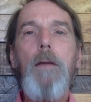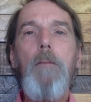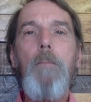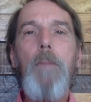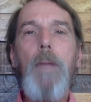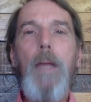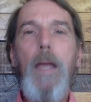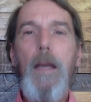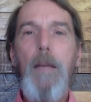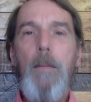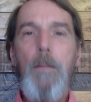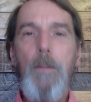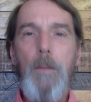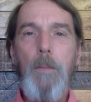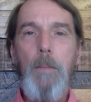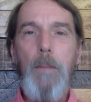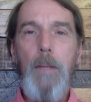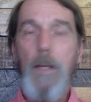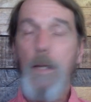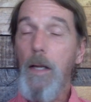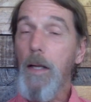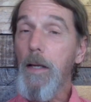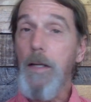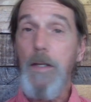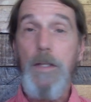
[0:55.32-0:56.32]
be able to
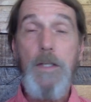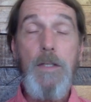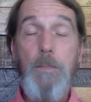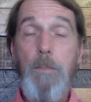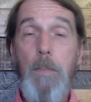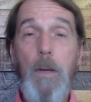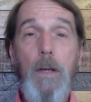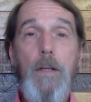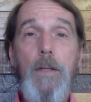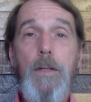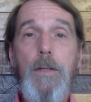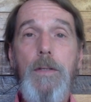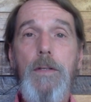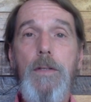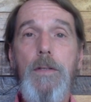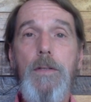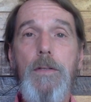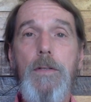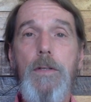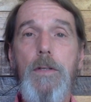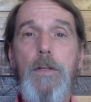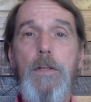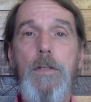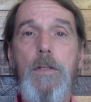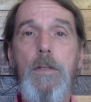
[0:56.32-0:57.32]
be like a sponge
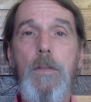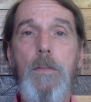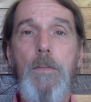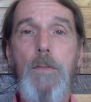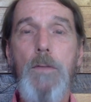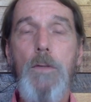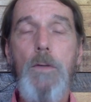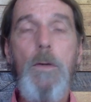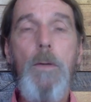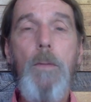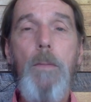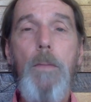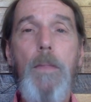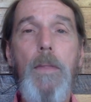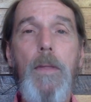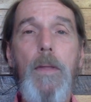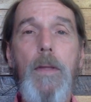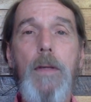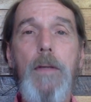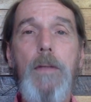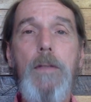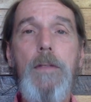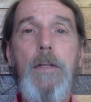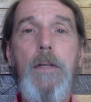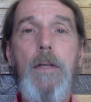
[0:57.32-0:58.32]
and just absorb
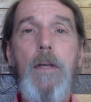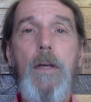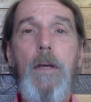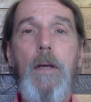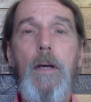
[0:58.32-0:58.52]
things,